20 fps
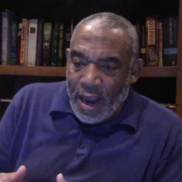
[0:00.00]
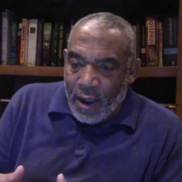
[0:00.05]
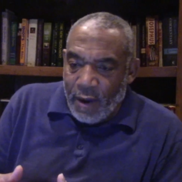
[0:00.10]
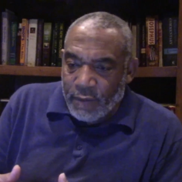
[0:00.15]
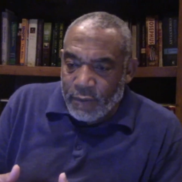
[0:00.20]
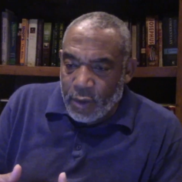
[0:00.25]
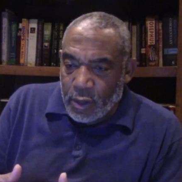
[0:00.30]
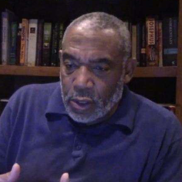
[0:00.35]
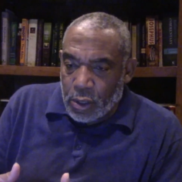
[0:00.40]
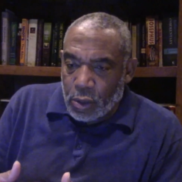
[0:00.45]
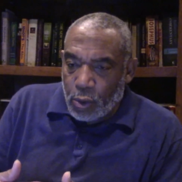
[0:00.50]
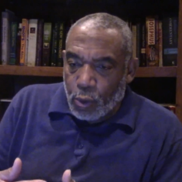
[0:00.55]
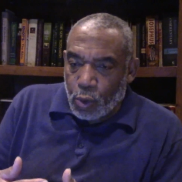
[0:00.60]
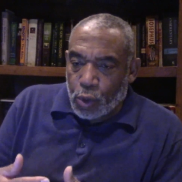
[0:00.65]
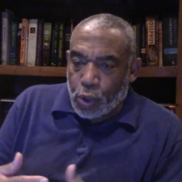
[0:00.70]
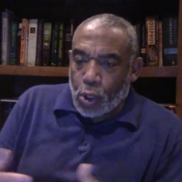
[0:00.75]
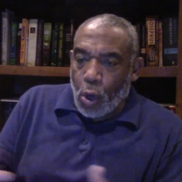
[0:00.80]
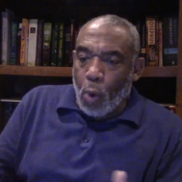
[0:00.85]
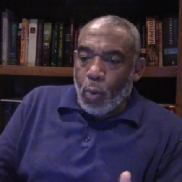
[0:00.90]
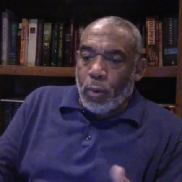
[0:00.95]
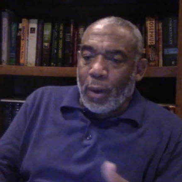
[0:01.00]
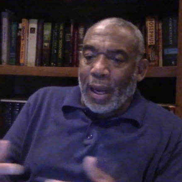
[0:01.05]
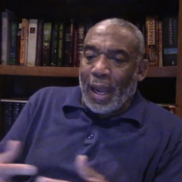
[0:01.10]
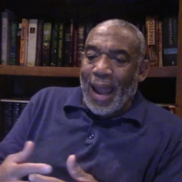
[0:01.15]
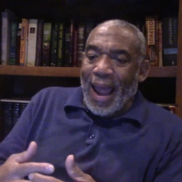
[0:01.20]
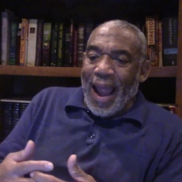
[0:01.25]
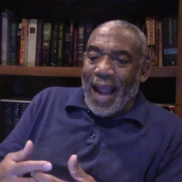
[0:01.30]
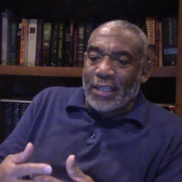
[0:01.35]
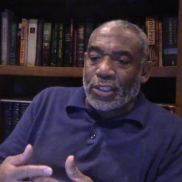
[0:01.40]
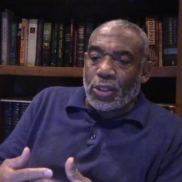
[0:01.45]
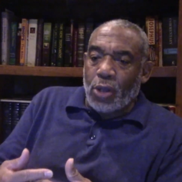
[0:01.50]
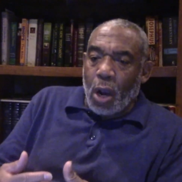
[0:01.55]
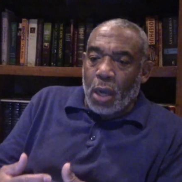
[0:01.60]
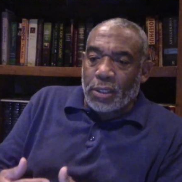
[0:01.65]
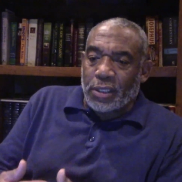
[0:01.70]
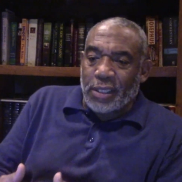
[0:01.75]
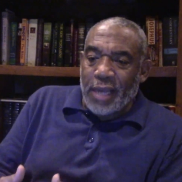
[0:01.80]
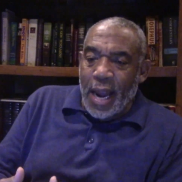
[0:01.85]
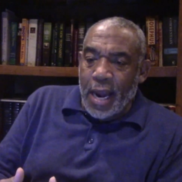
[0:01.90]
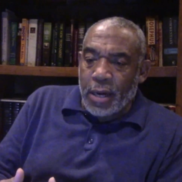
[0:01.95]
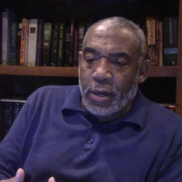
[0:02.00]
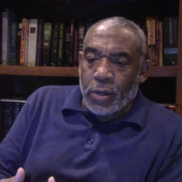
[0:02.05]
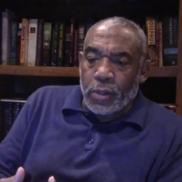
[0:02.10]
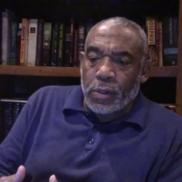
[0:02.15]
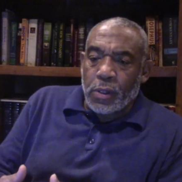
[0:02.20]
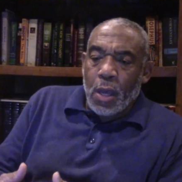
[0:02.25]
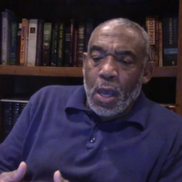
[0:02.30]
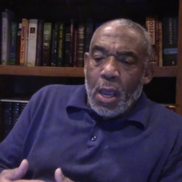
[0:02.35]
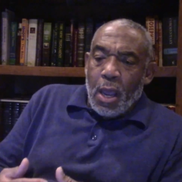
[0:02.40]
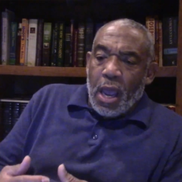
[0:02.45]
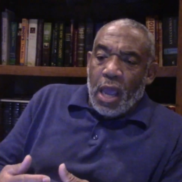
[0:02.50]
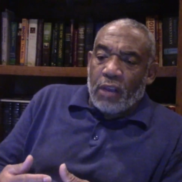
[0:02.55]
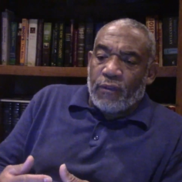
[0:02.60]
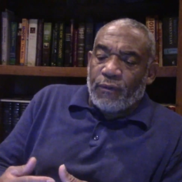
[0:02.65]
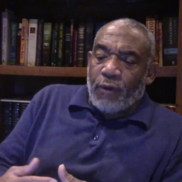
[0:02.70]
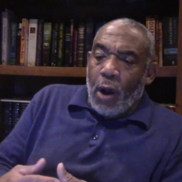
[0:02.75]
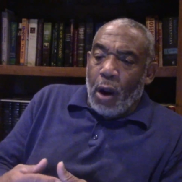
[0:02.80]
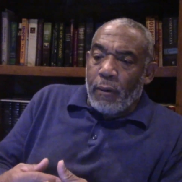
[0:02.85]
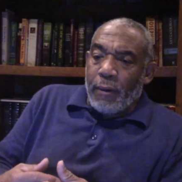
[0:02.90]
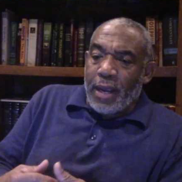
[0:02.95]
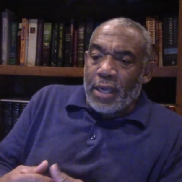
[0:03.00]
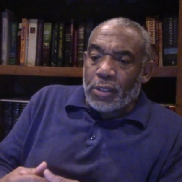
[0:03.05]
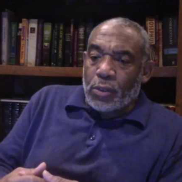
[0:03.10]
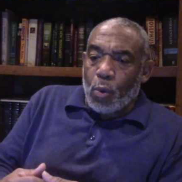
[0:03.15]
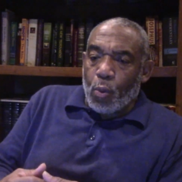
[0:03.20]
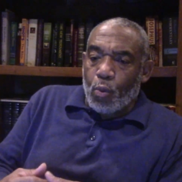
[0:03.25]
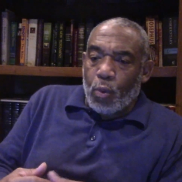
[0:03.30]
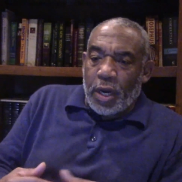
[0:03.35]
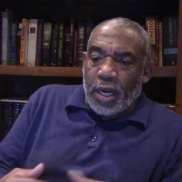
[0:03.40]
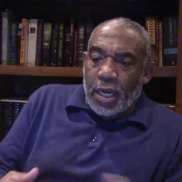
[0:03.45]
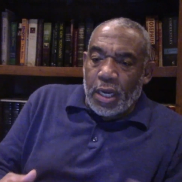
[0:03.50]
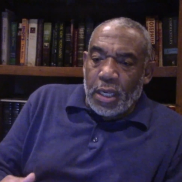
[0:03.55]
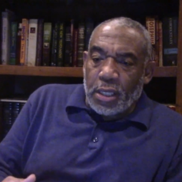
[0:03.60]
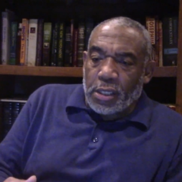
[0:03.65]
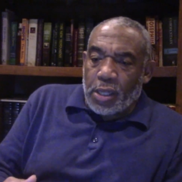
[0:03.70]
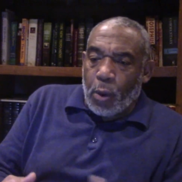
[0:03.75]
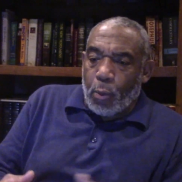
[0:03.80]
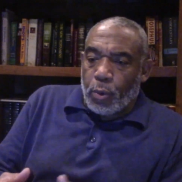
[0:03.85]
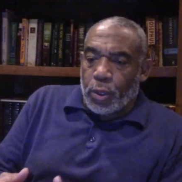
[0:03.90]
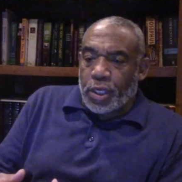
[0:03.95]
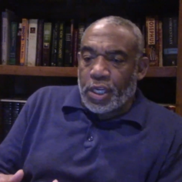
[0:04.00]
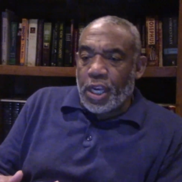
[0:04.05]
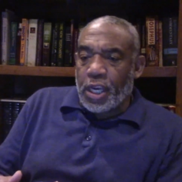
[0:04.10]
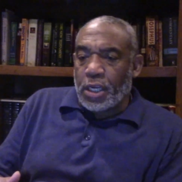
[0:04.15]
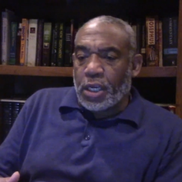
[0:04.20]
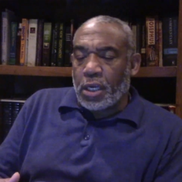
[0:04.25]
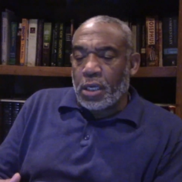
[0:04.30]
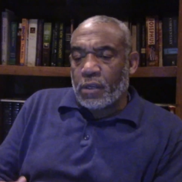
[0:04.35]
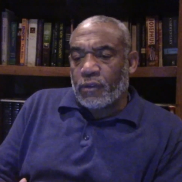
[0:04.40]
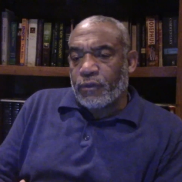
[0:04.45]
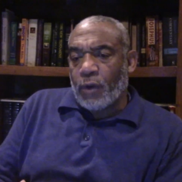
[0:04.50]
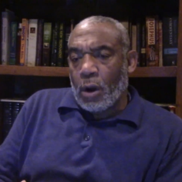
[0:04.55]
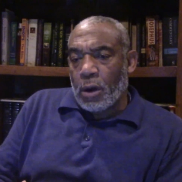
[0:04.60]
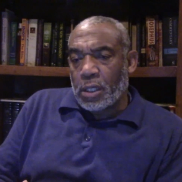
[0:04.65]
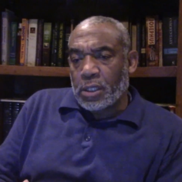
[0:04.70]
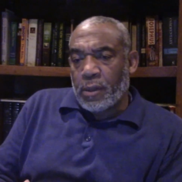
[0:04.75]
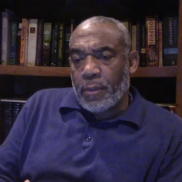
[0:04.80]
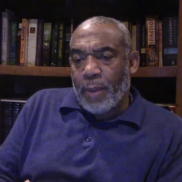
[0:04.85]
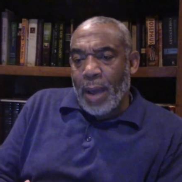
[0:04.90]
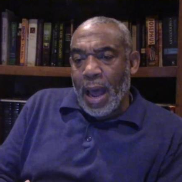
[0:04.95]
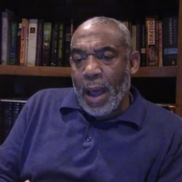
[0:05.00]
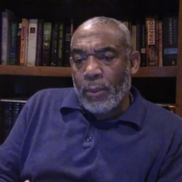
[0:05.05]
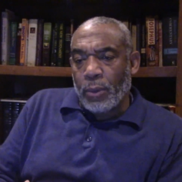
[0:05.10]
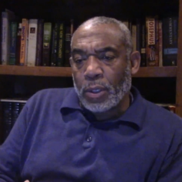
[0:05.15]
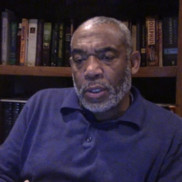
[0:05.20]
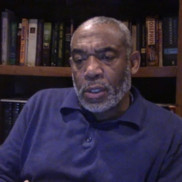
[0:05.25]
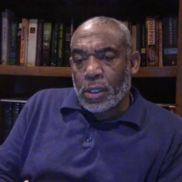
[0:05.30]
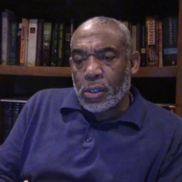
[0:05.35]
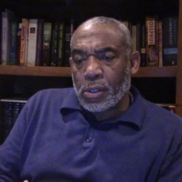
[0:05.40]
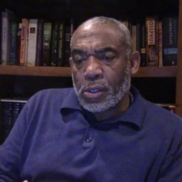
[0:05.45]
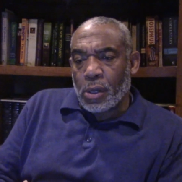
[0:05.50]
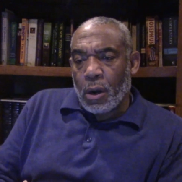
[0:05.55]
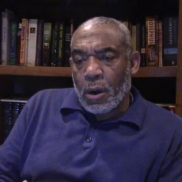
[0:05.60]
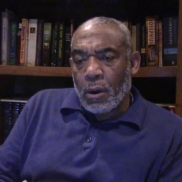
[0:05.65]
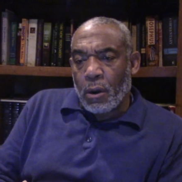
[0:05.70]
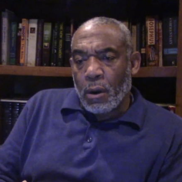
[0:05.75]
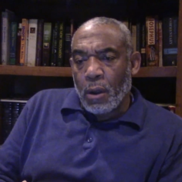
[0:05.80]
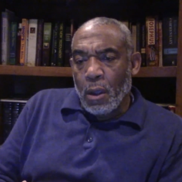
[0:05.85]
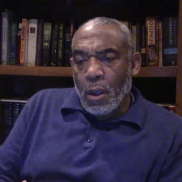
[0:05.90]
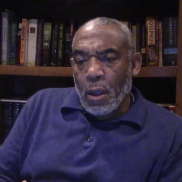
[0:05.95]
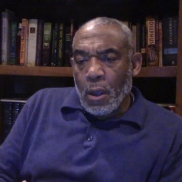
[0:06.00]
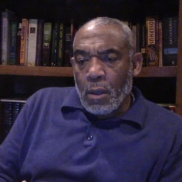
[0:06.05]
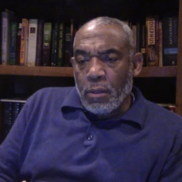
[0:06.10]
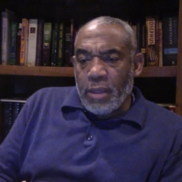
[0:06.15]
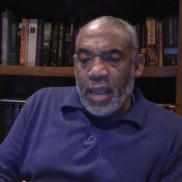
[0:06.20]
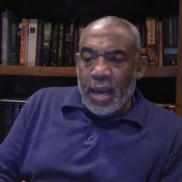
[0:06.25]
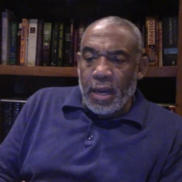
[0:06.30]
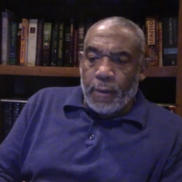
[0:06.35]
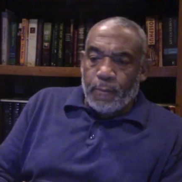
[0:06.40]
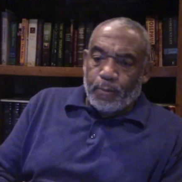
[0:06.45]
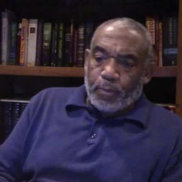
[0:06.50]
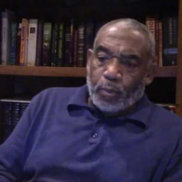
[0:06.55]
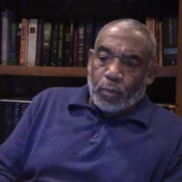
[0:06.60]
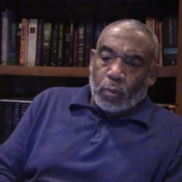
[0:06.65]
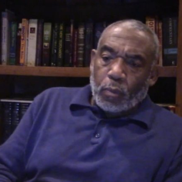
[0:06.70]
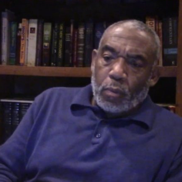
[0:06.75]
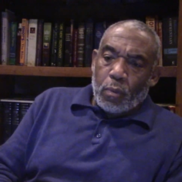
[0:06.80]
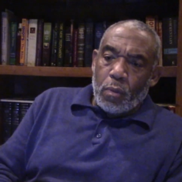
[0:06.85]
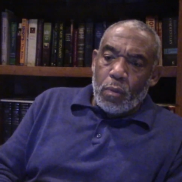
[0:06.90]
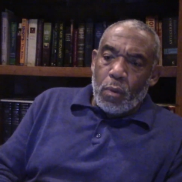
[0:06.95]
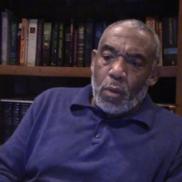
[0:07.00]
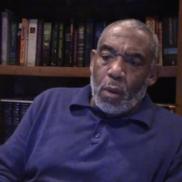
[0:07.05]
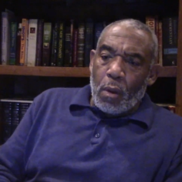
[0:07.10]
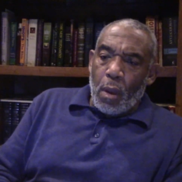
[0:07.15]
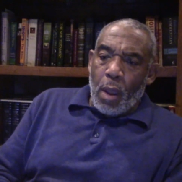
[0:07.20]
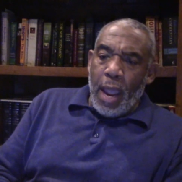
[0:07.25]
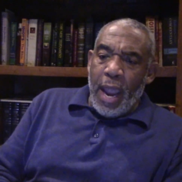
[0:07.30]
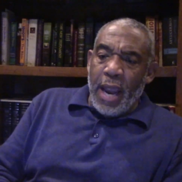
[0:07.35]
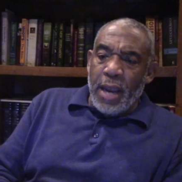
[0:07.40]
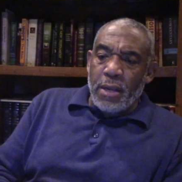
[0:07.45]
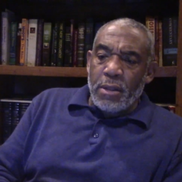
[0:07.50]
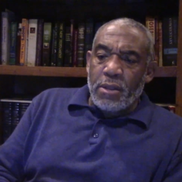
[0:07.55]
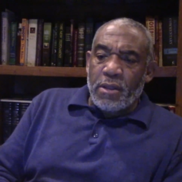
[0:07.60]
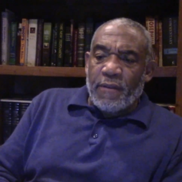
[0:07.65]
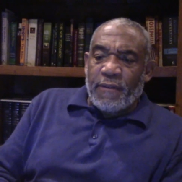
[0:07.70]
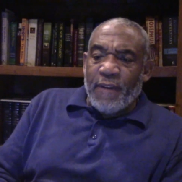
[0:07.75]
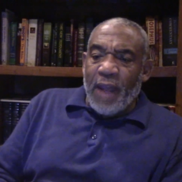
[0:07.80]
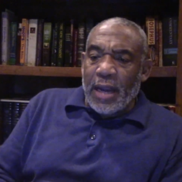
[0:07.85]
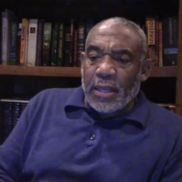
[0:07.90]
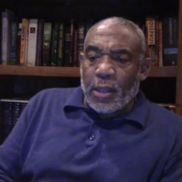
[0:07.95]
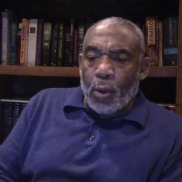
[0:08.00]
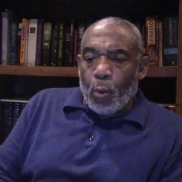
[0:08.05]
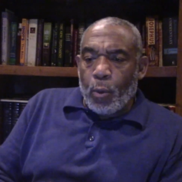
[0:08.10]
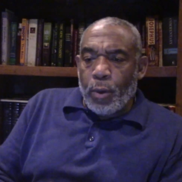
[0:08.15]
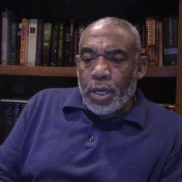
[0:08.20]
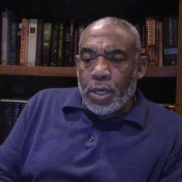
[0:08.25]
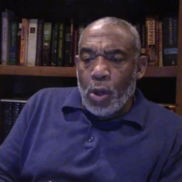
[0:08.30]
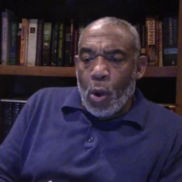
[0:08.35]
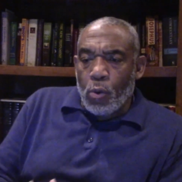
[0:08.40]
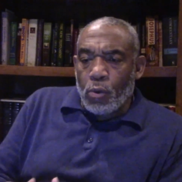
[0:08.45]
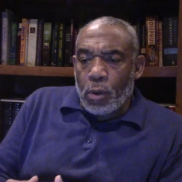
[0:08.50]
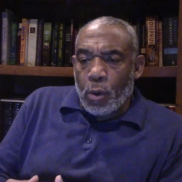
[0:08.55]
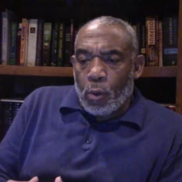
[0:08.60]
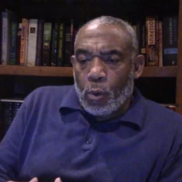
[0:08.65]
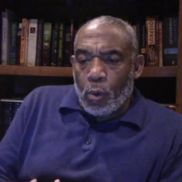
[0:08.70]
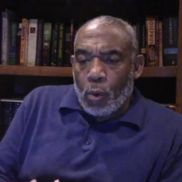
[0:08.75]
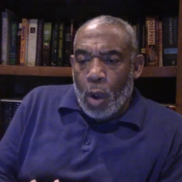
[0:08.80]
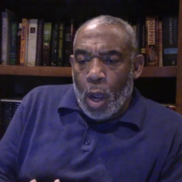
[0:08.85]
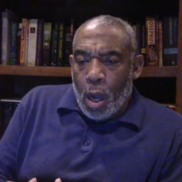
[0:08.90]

have so relaxed our standards as far as what it is that we're teaching as far as the Bible is concerned, that and the fact that we don't